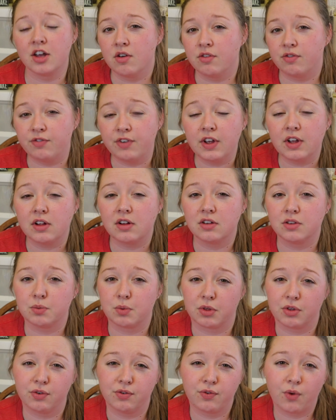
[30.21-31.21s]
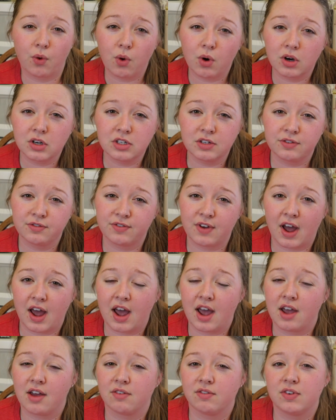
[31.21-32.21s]
filled with 4 to
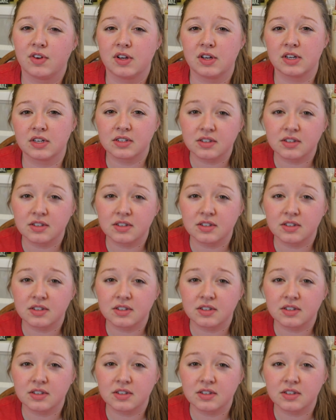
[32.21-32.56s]
5